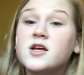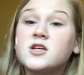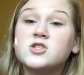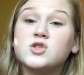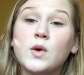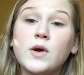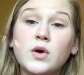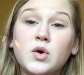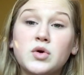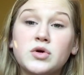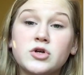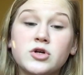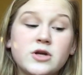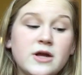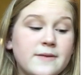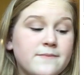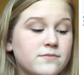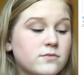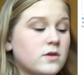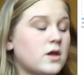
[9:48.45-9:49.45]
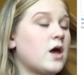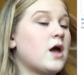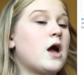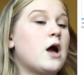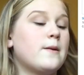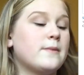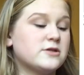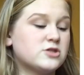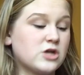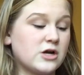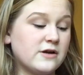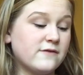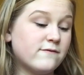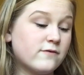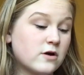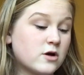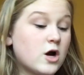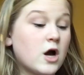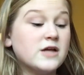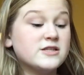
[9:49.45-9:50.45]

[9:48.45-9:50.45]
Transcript: So I ordered it. Um, it's kind of